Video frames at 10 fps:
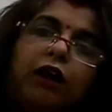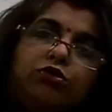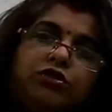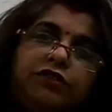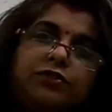
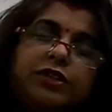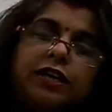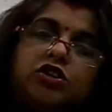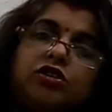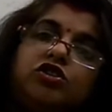counter view
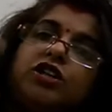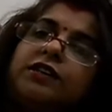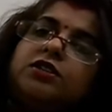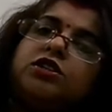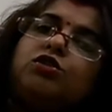section.
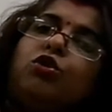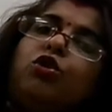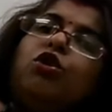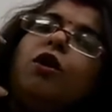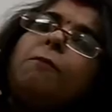Just
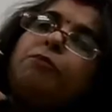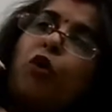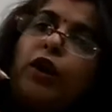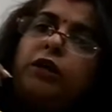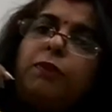go
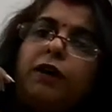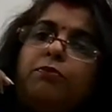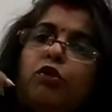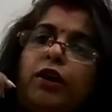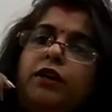point by
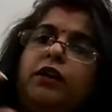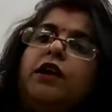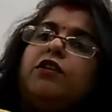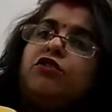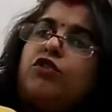
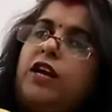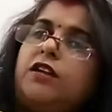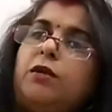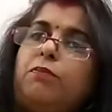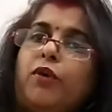point,
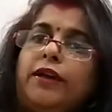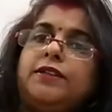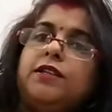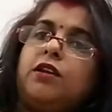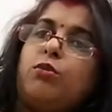read the
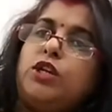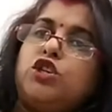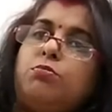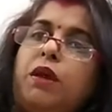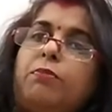points in the
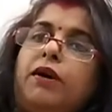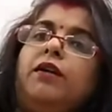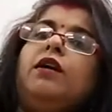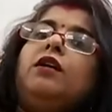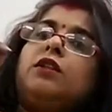question
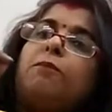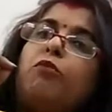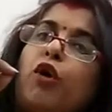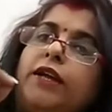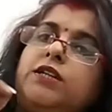paper. The
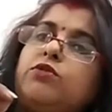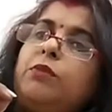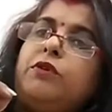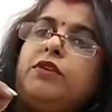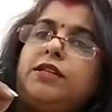points
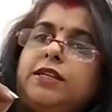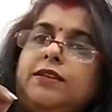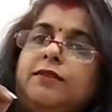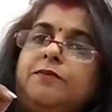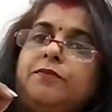will be
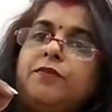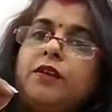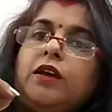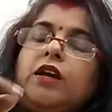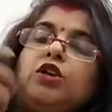written.
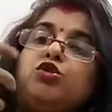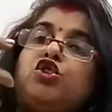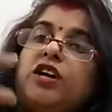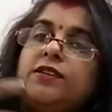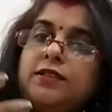
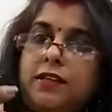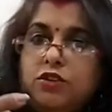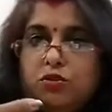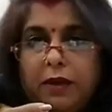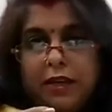You just
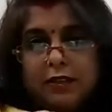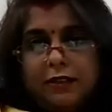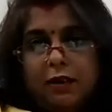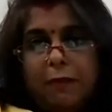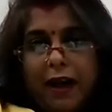need to make
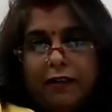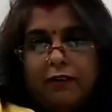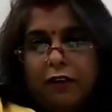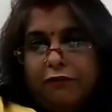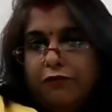it in the
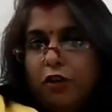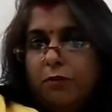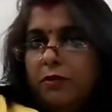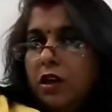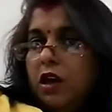paragraph
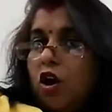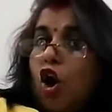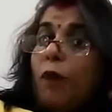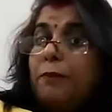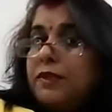form
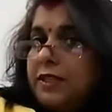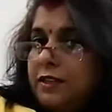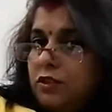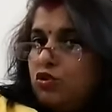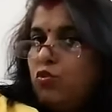
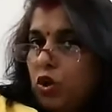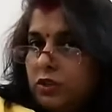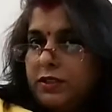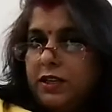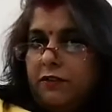opposite to
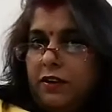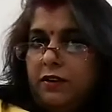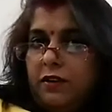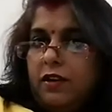what is given.